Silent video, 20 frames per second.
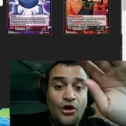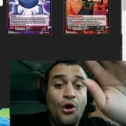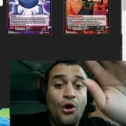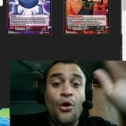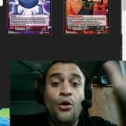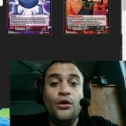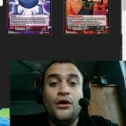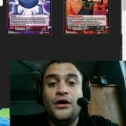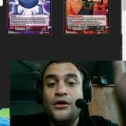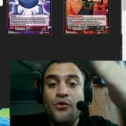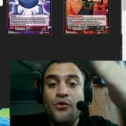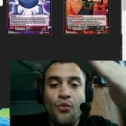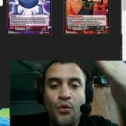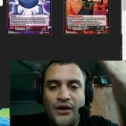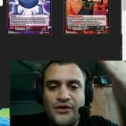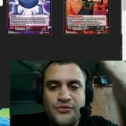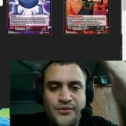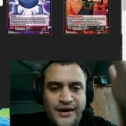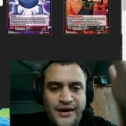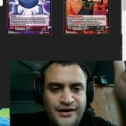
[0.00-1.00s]
Or
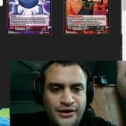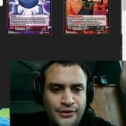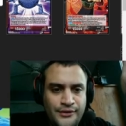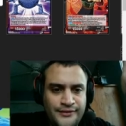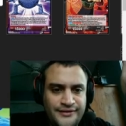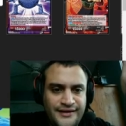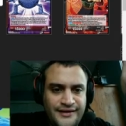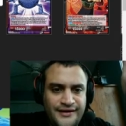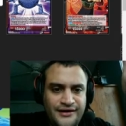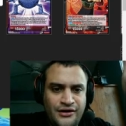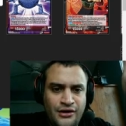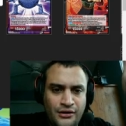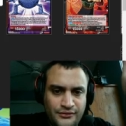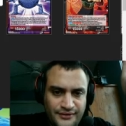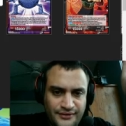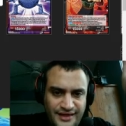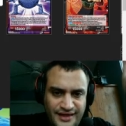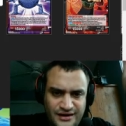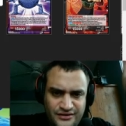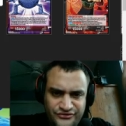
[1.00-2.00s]
1 red Earthling card
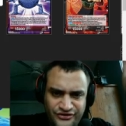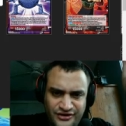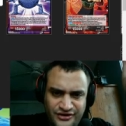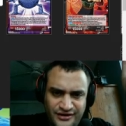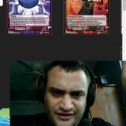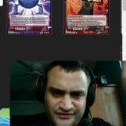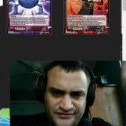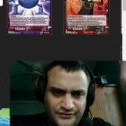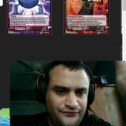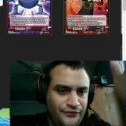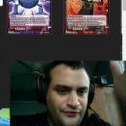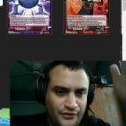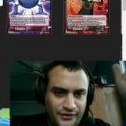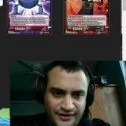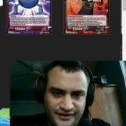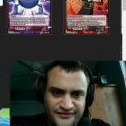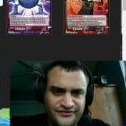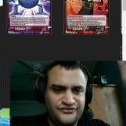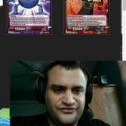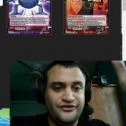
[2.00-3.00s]
with an energy cost of 4 or
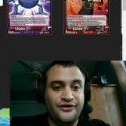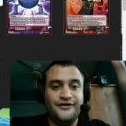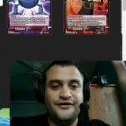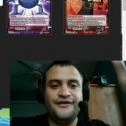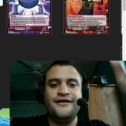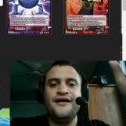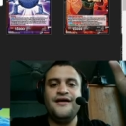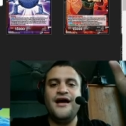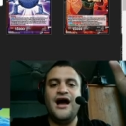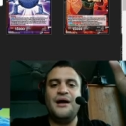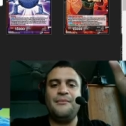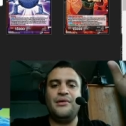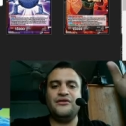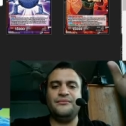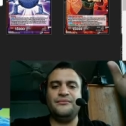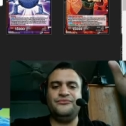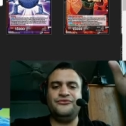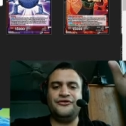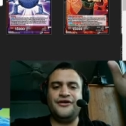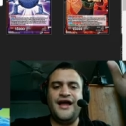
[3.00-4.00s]
less, among
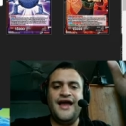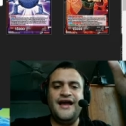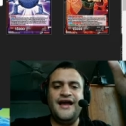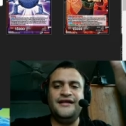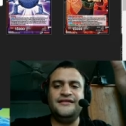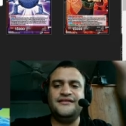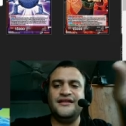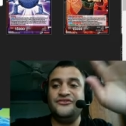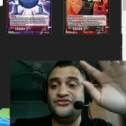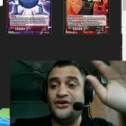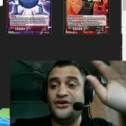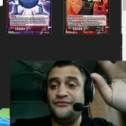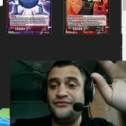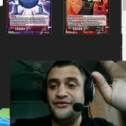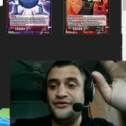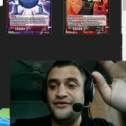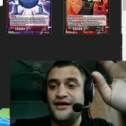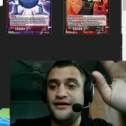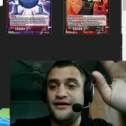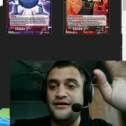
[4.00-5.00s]
them to your hand, then shuffle
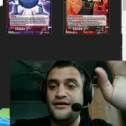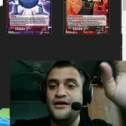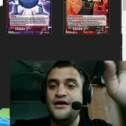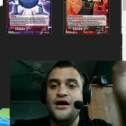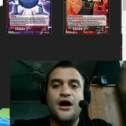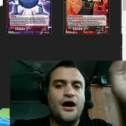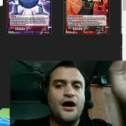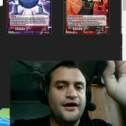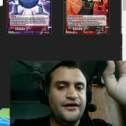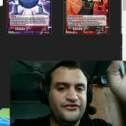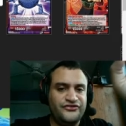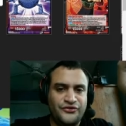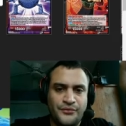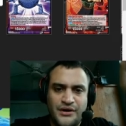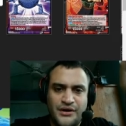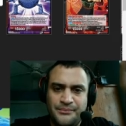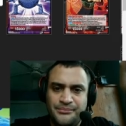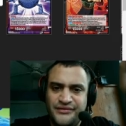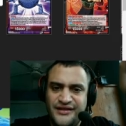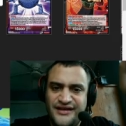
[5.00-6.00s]
your deck. Alright, so you
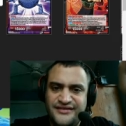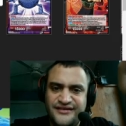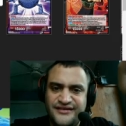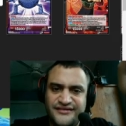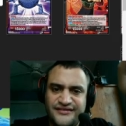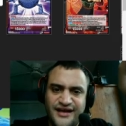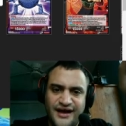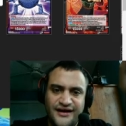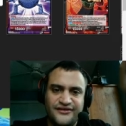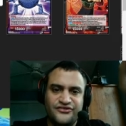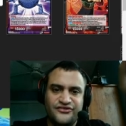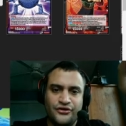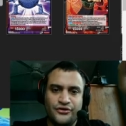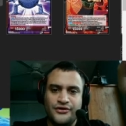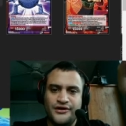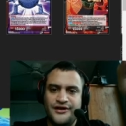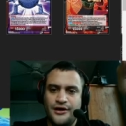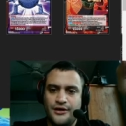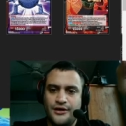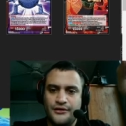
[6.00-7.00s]
want to play these guys
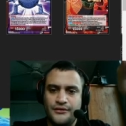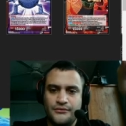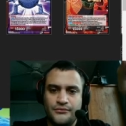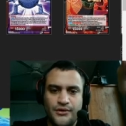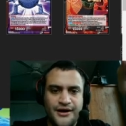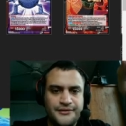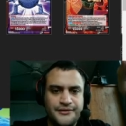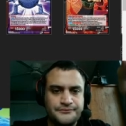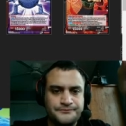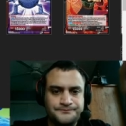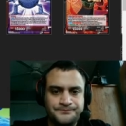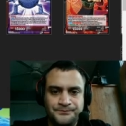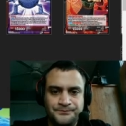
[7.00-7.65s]
early on, right?